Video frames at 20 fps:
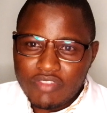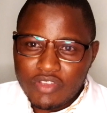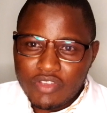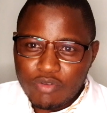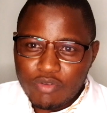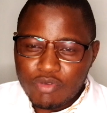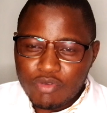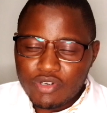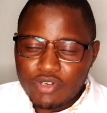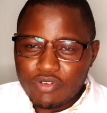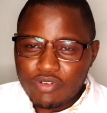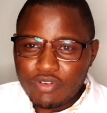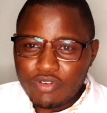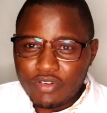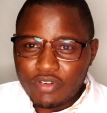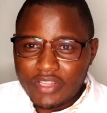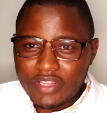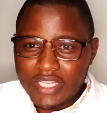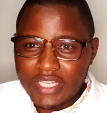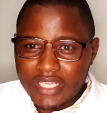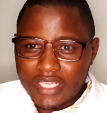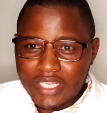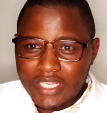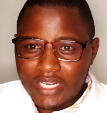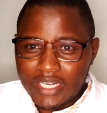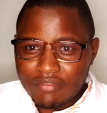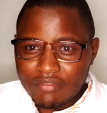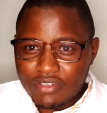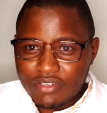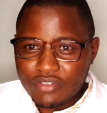the hormonal or the
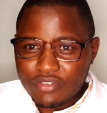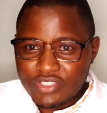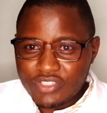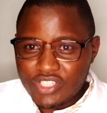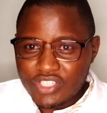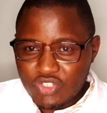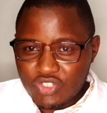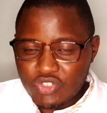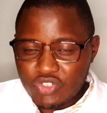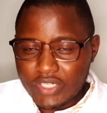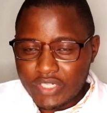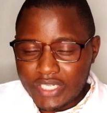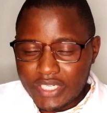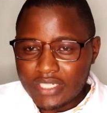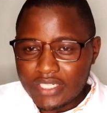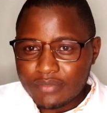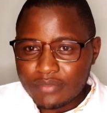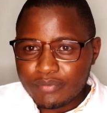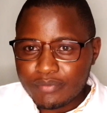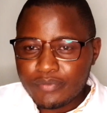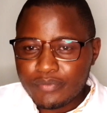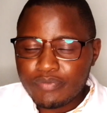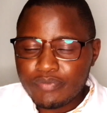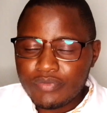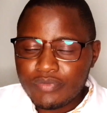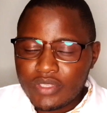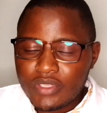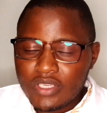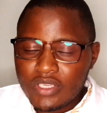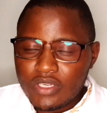levonorgestrel,
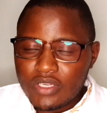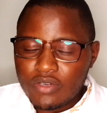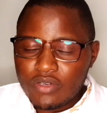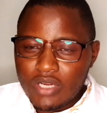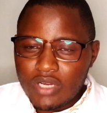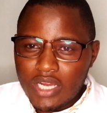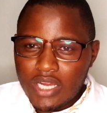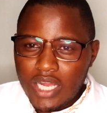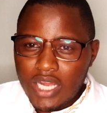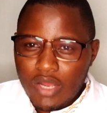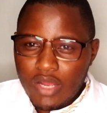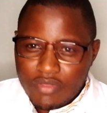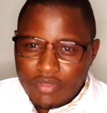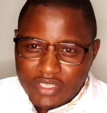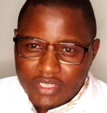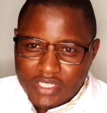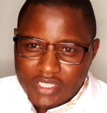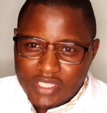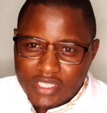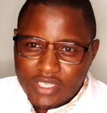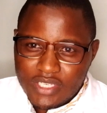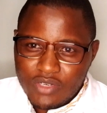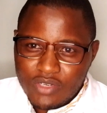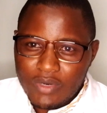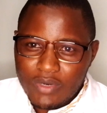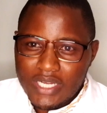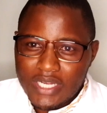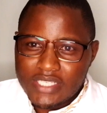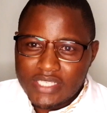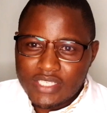how this thing
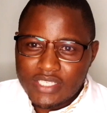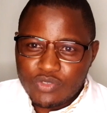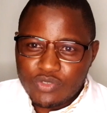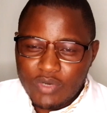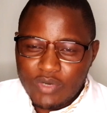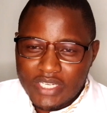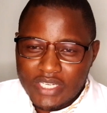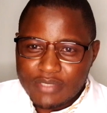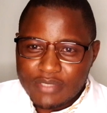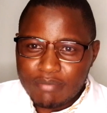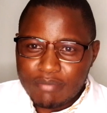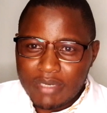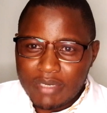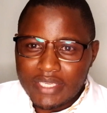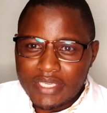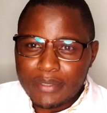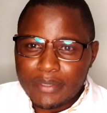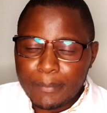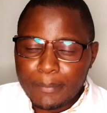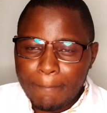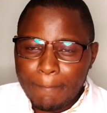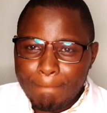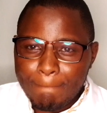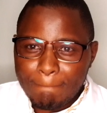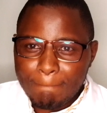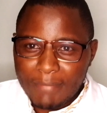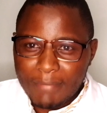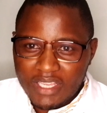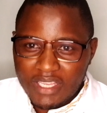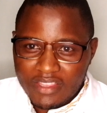works, it works by
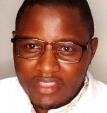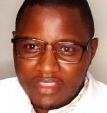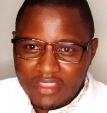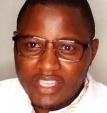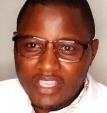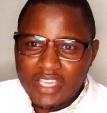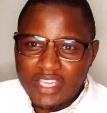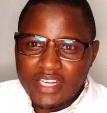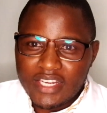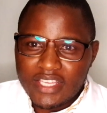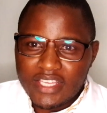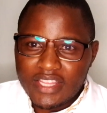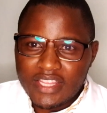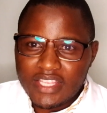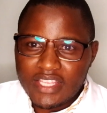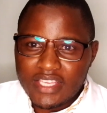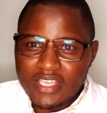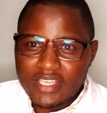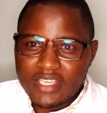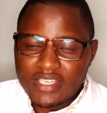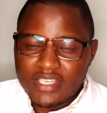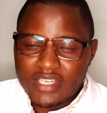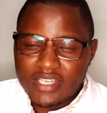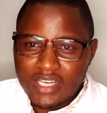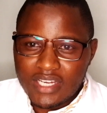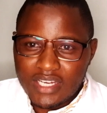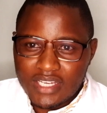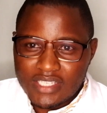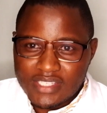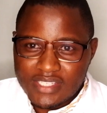thickening the
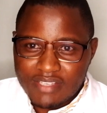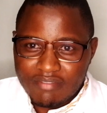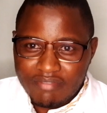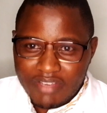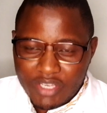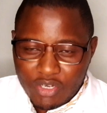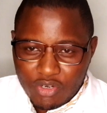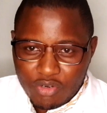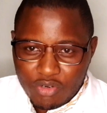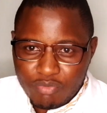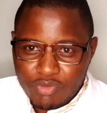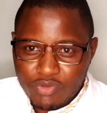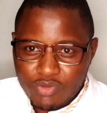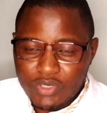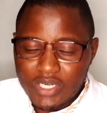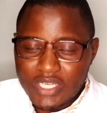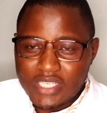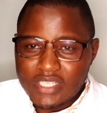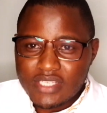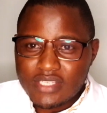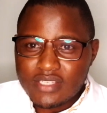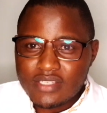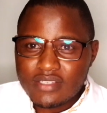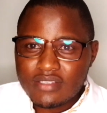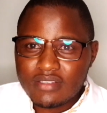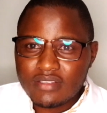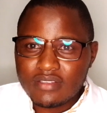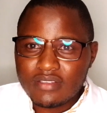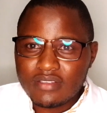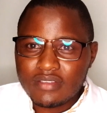cervical mucus,
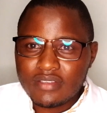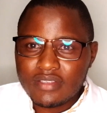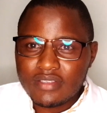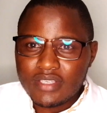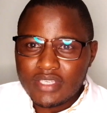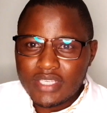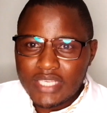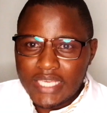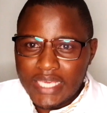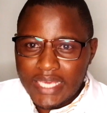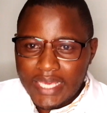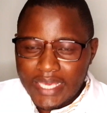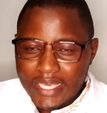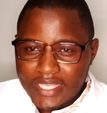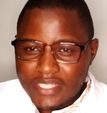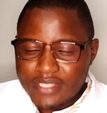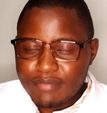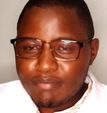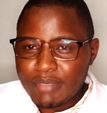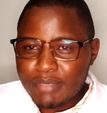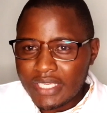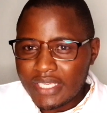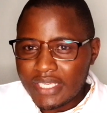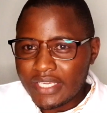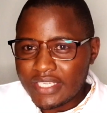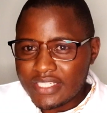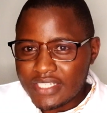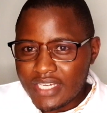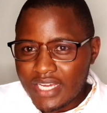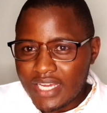hence making
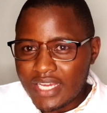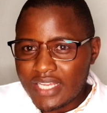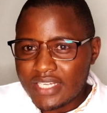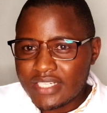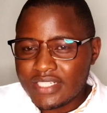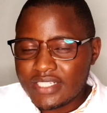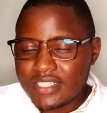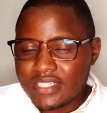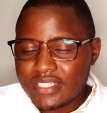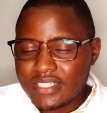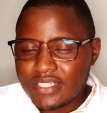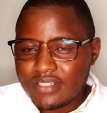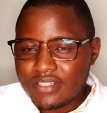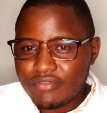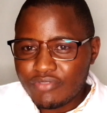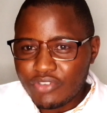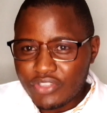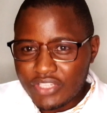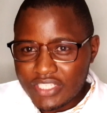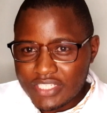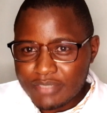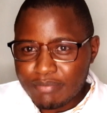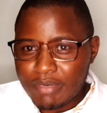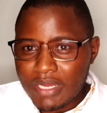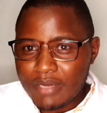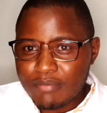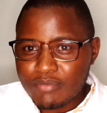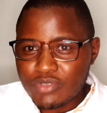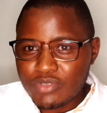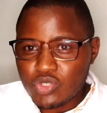it hard for the
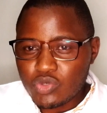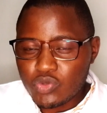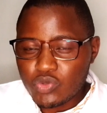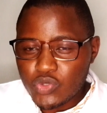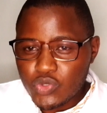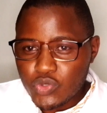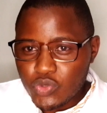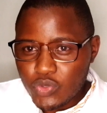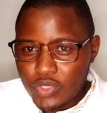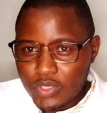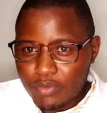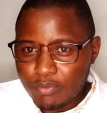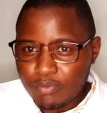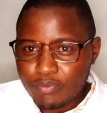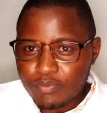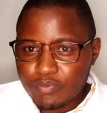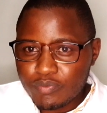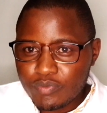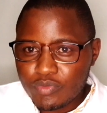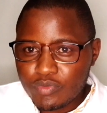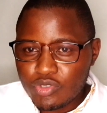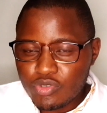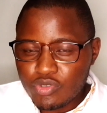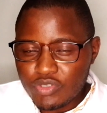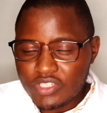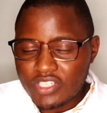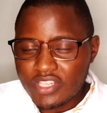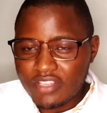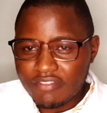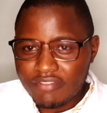sperms to swim to
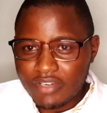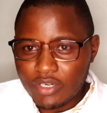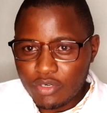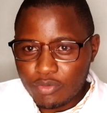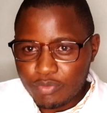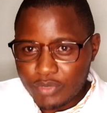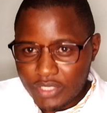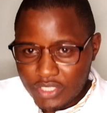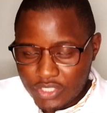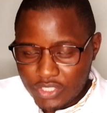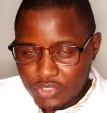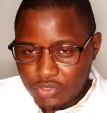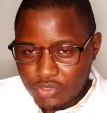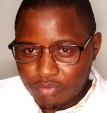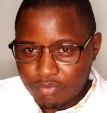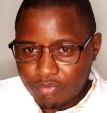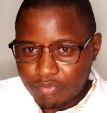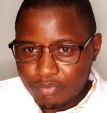reach the fallopian tube.